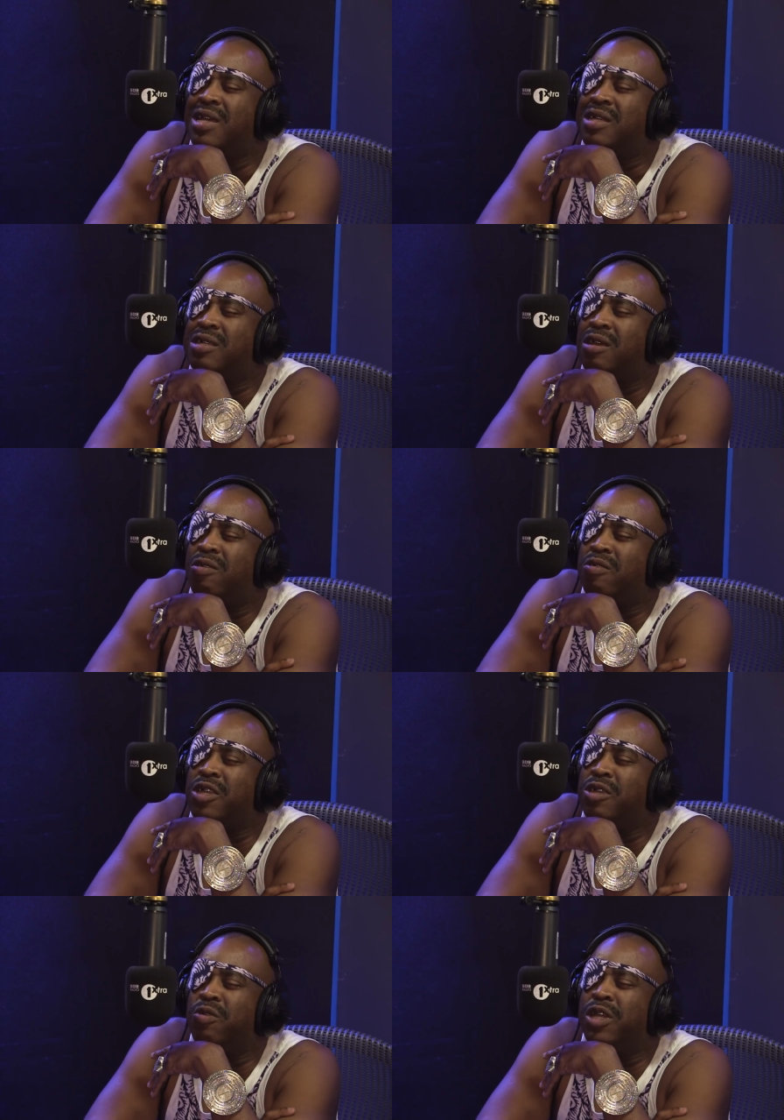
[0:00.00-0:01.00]
So
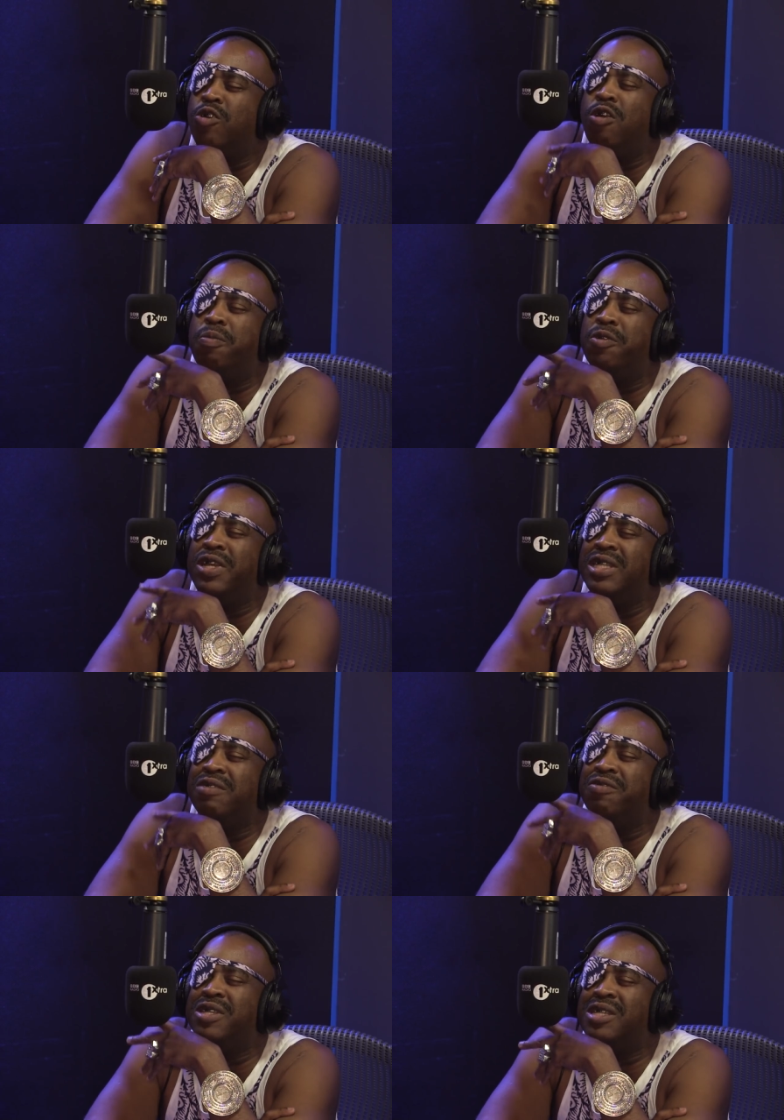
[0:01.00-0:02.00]
you incorporate
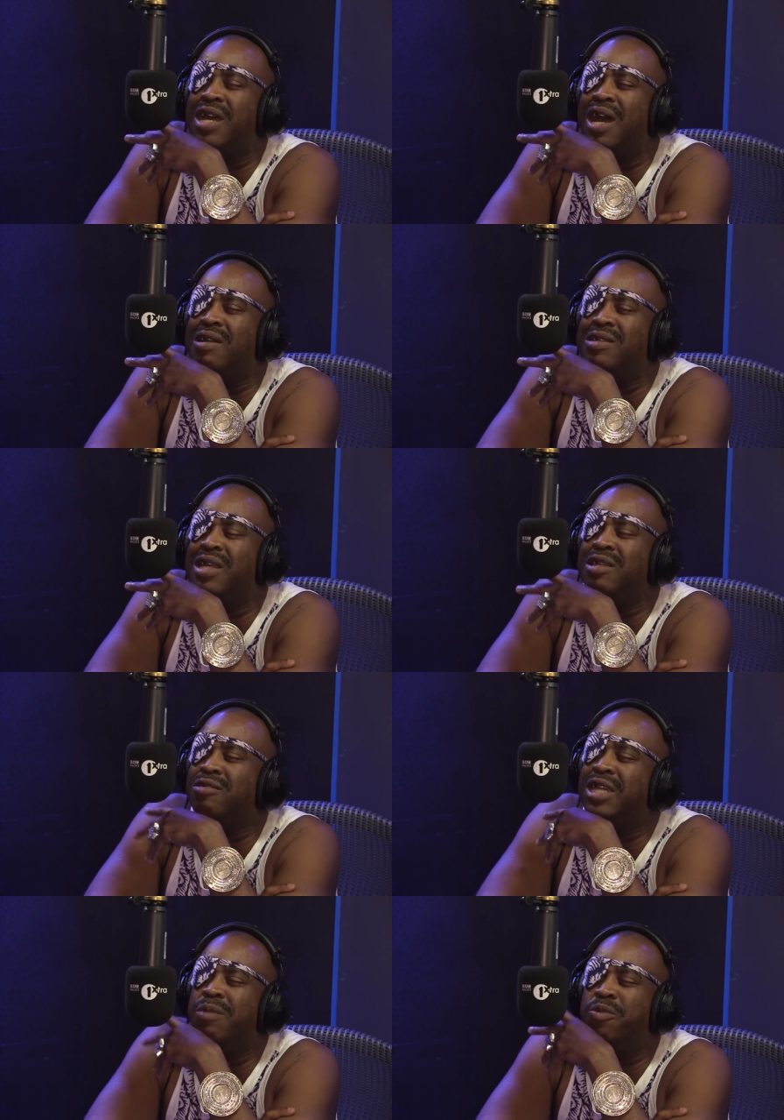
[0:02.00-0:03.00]
different styles and you
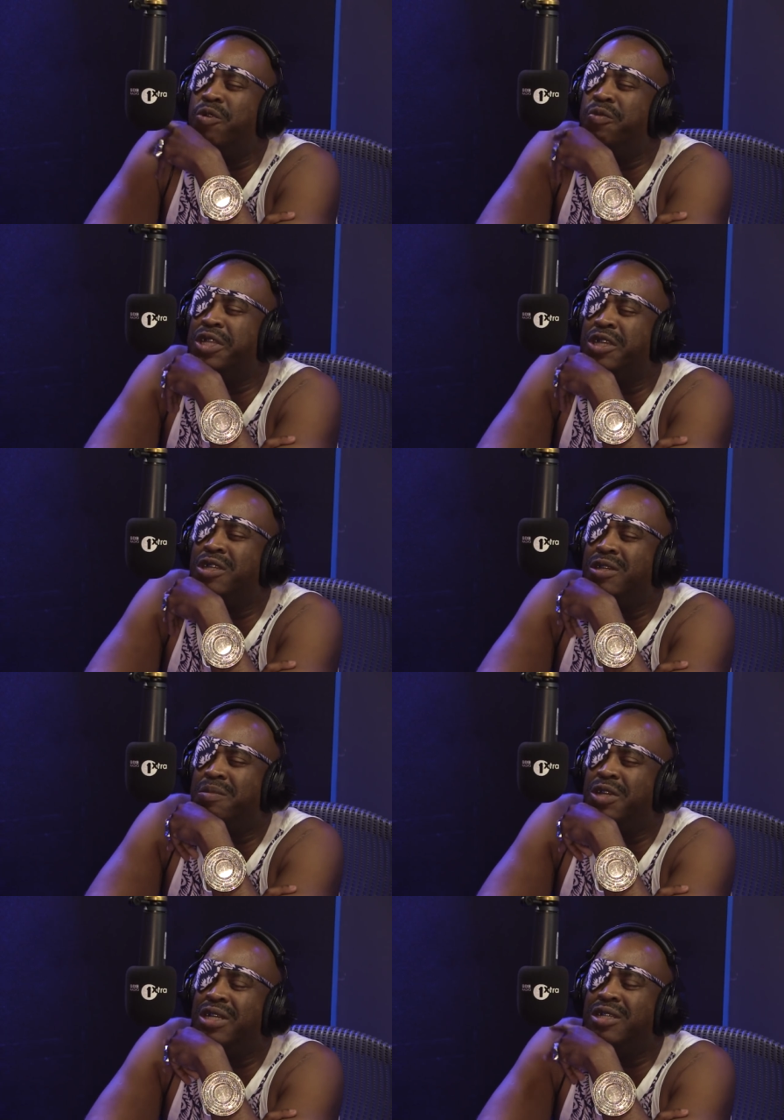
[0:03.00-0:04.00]
keep on with the
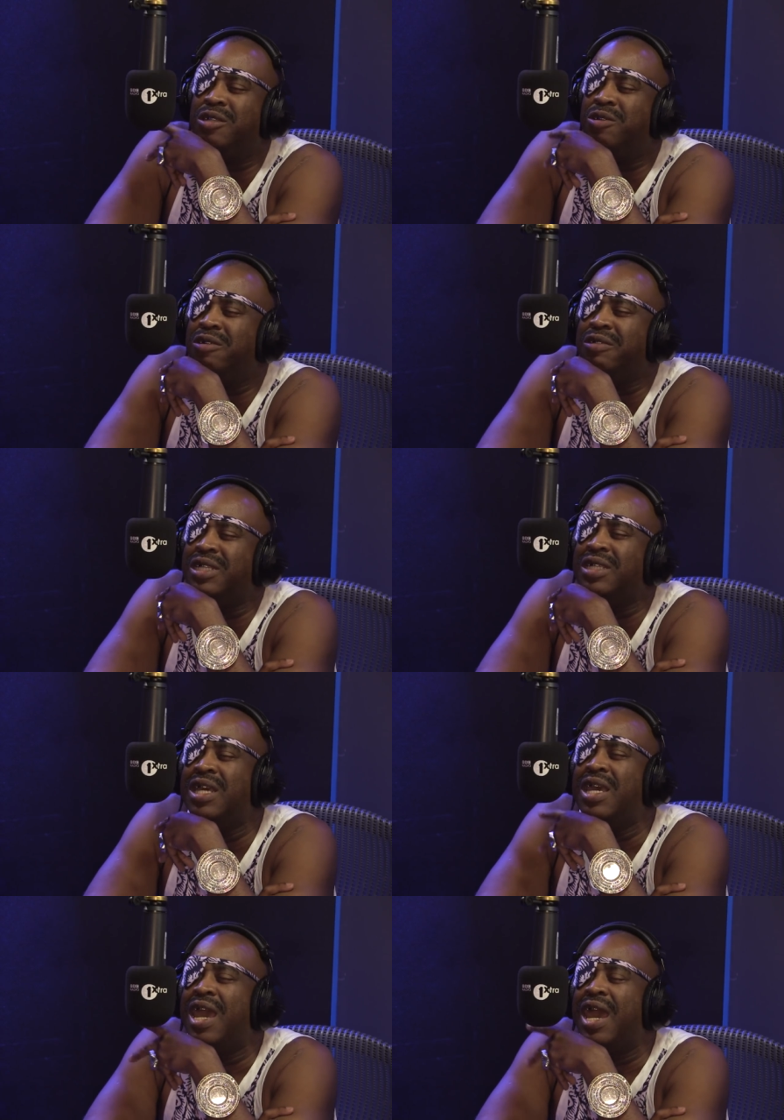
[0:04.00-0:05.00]
humor and the stories.
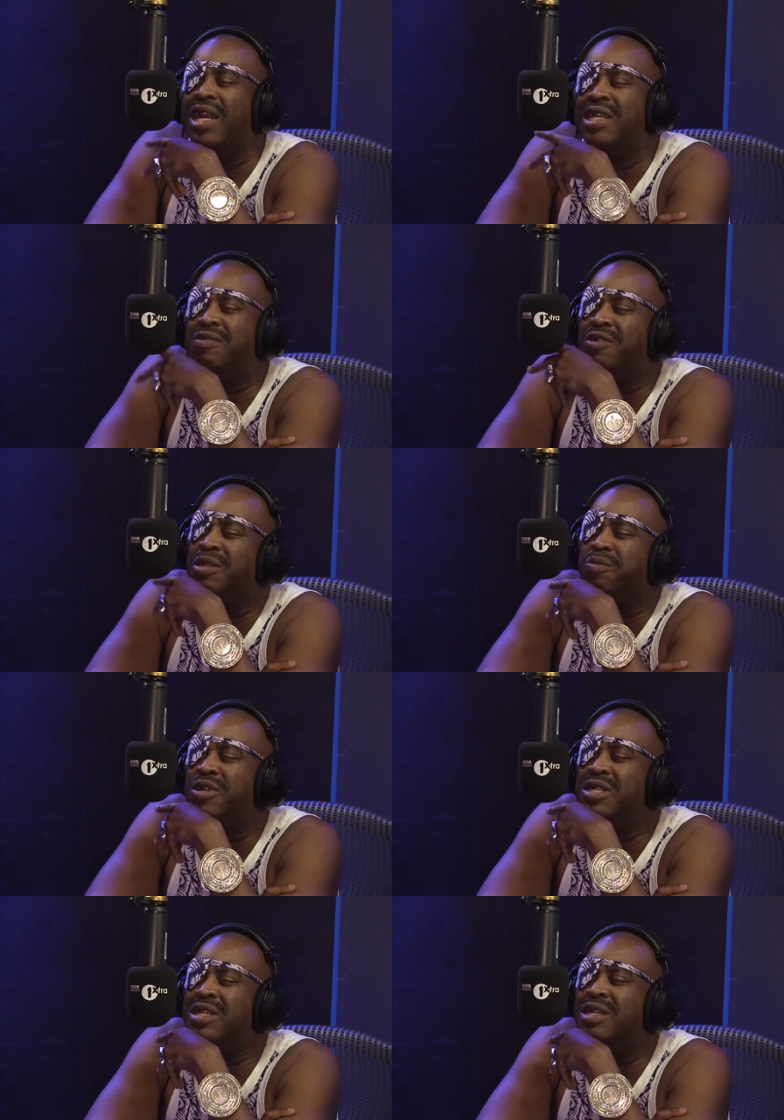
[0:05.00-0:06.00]
And as for the
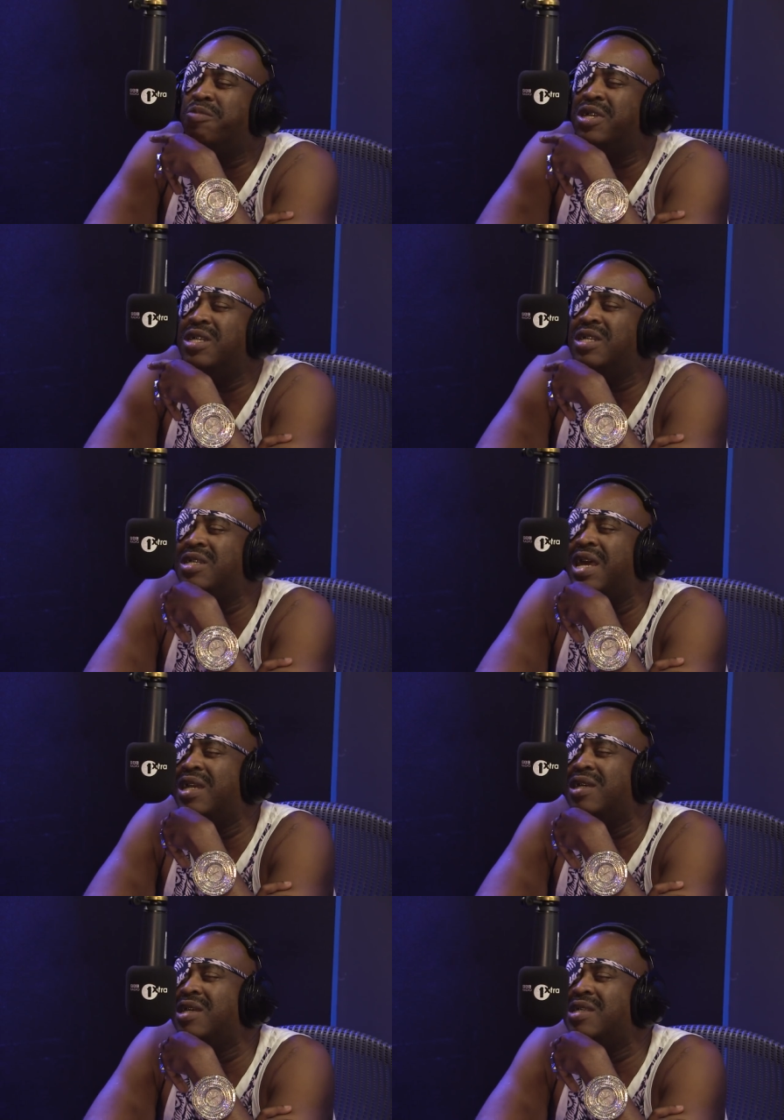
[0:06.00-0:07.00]
prison, prison is
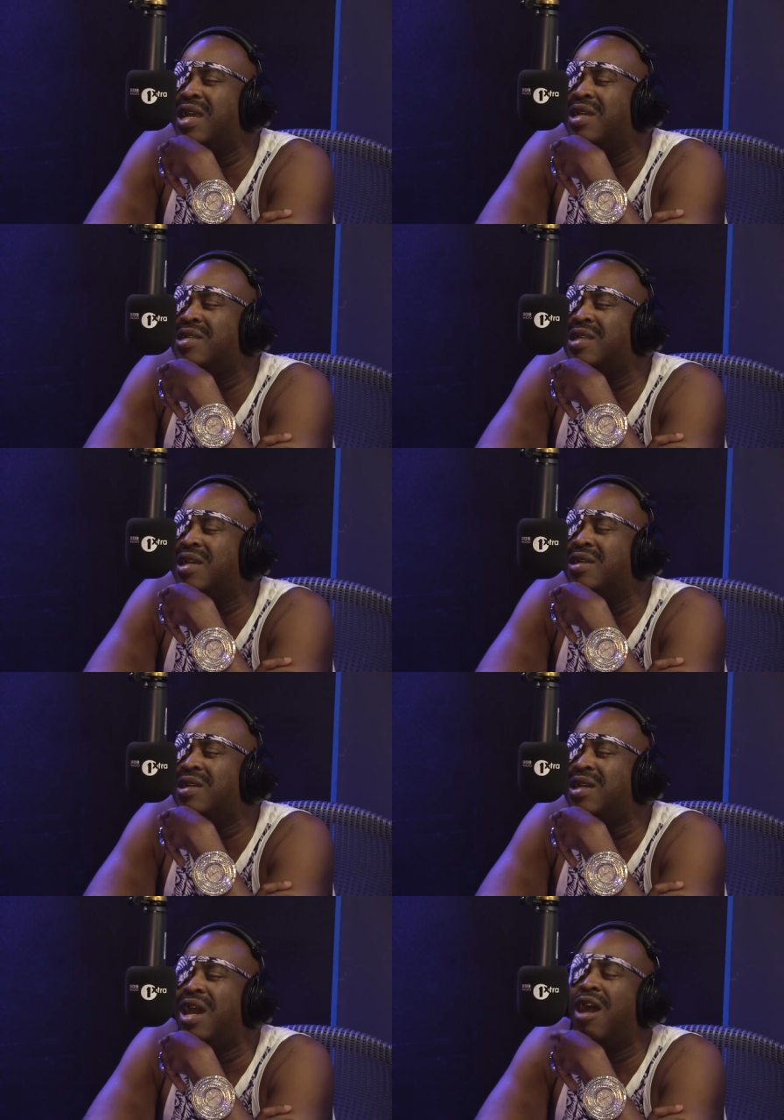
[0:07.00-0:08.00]
like a, it's like a, it's like
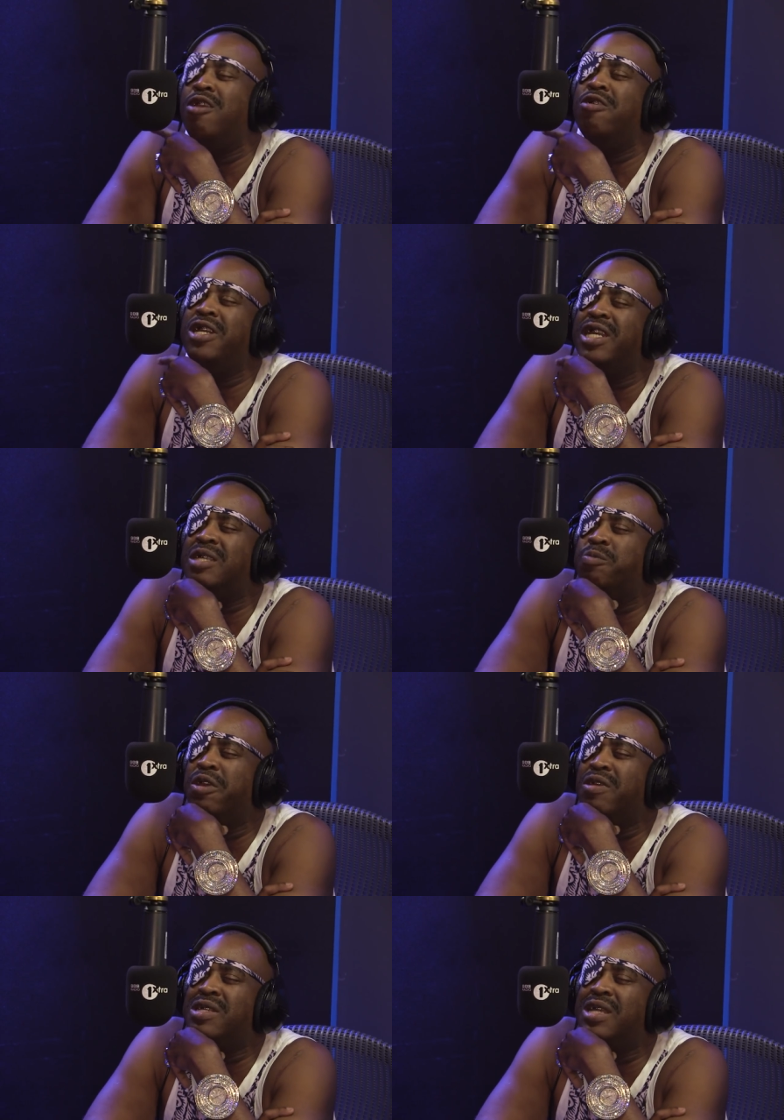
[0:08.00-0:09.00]
a, a learning
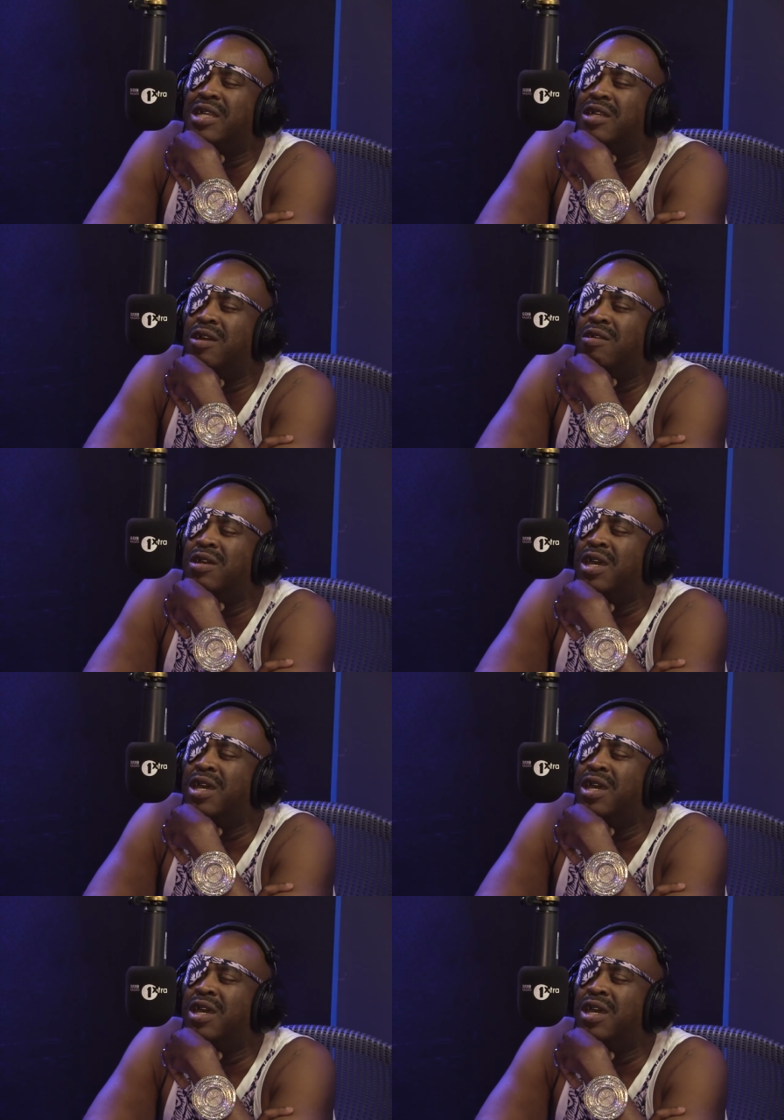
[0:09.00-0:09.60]
experience that you know,